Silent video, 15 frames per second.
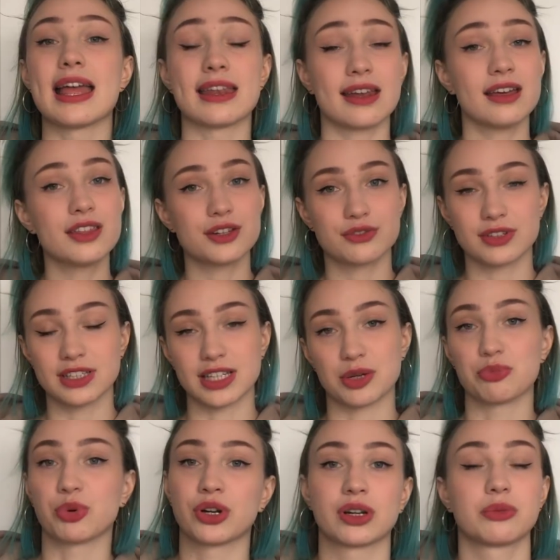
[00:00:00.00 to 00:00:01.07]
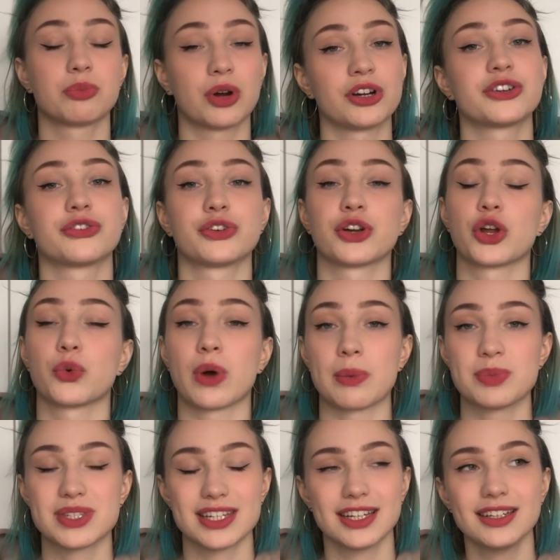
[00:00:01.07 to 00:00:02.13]
Another really important part for your
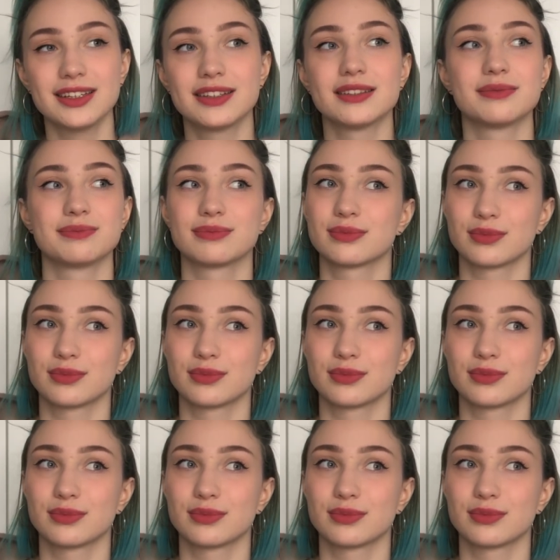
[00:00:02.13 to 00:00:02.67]
website